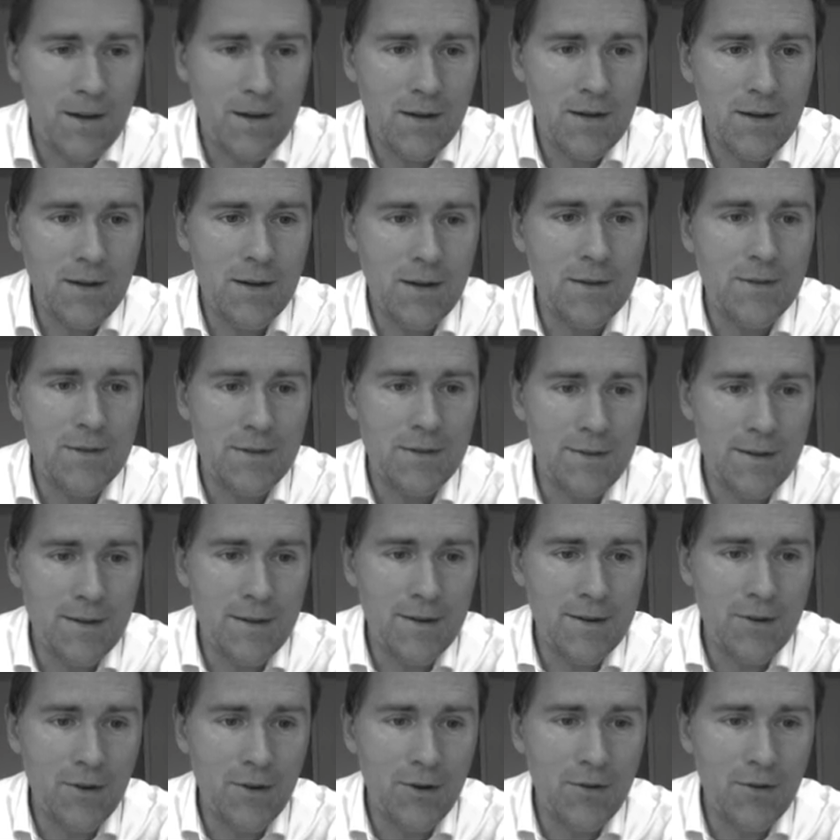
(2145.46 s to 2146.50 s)

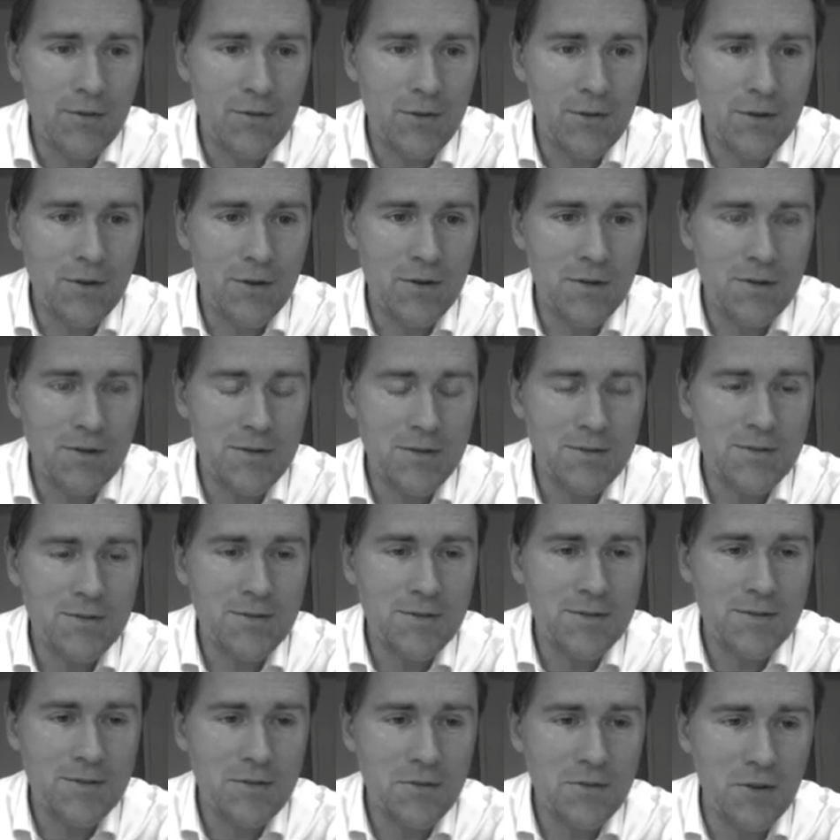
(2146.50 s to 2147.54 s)
Instead of the
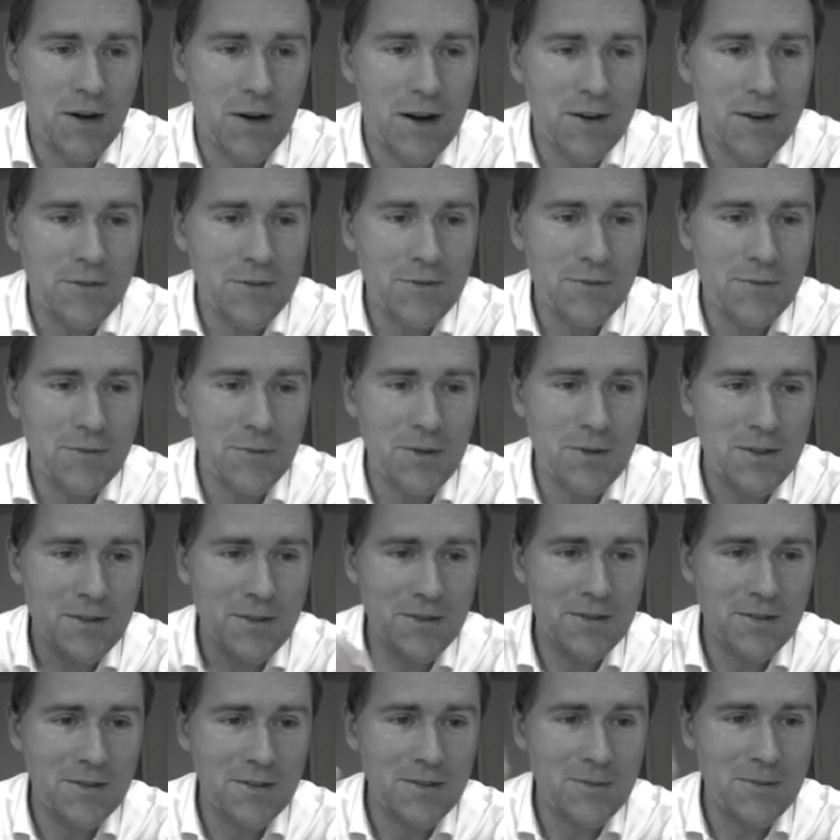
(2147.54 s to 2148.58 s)
graph with
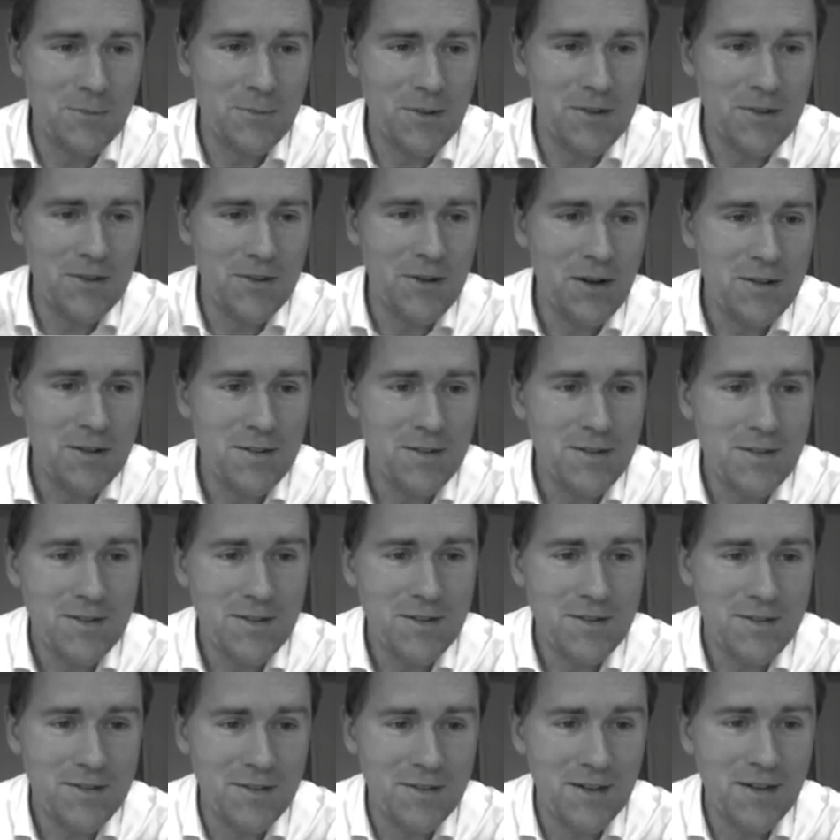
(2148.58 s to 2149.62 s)
the
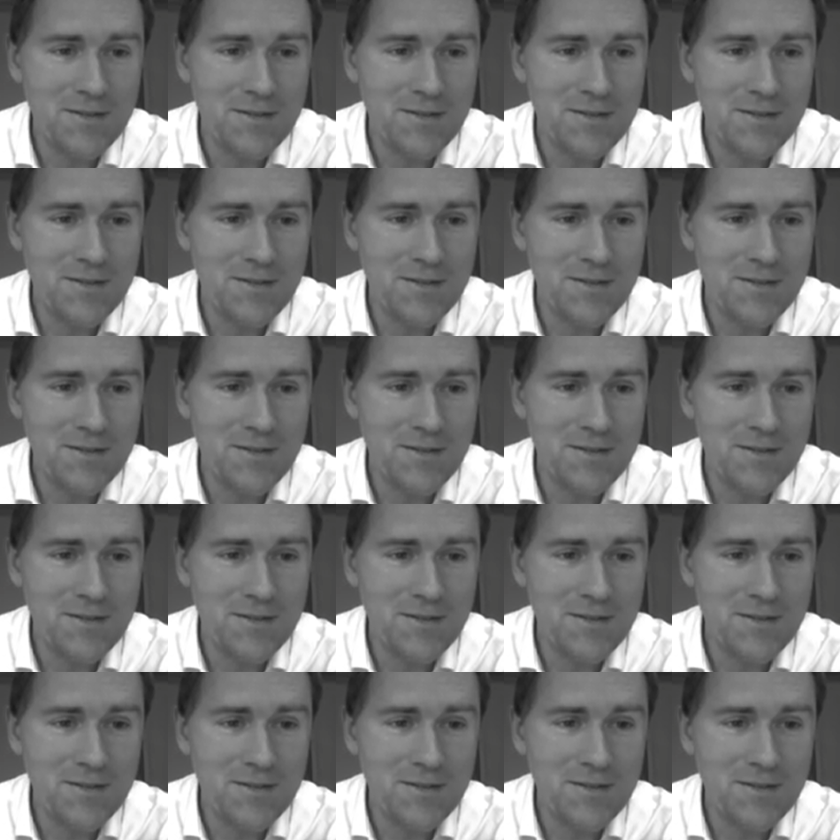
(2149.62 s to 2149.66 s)
dots,